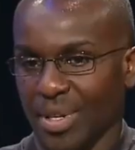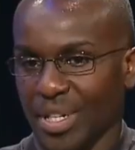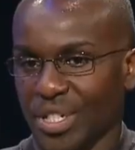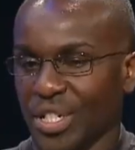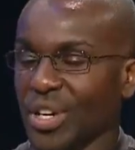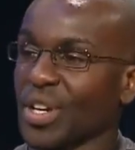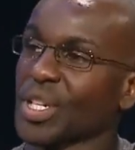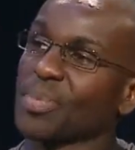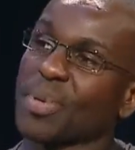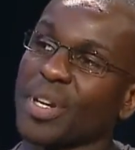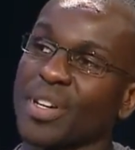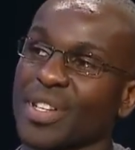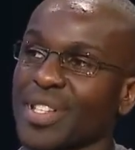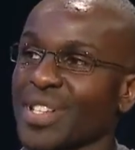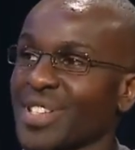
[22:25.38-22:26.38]
share
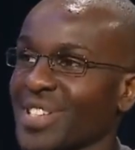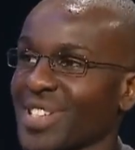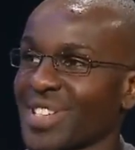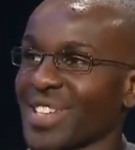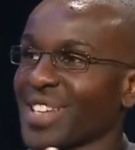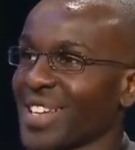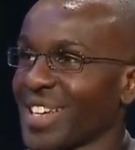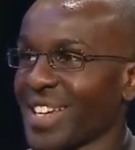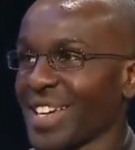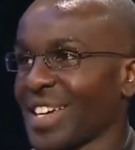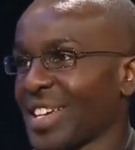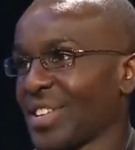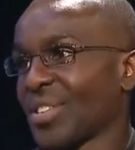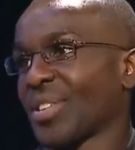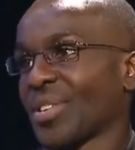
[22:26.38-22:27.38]
experiences
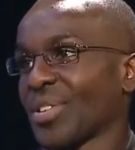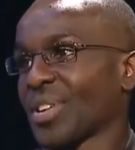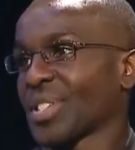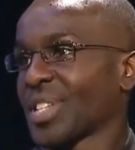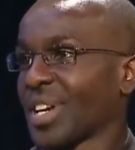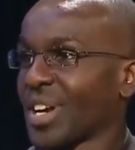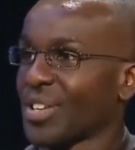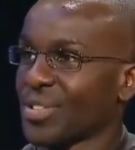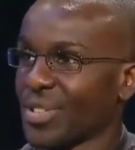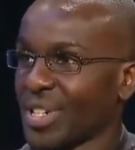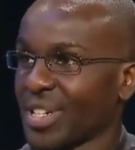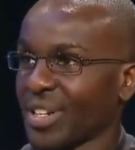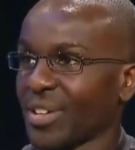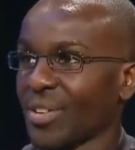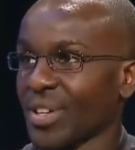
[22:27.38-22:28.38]
you know, across the country
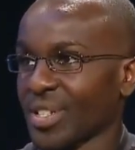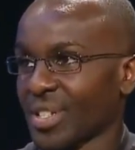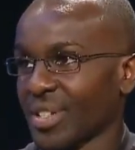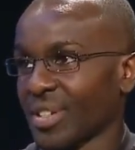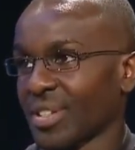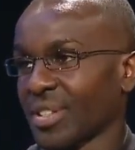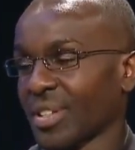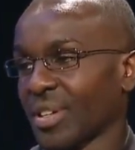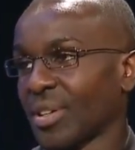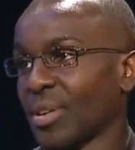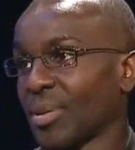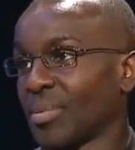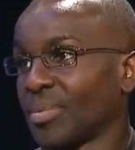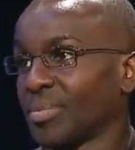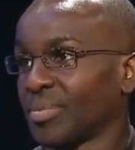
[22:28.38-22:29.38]
and across the, the
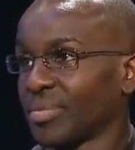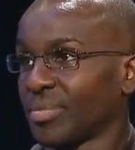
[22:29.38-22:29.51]
globe.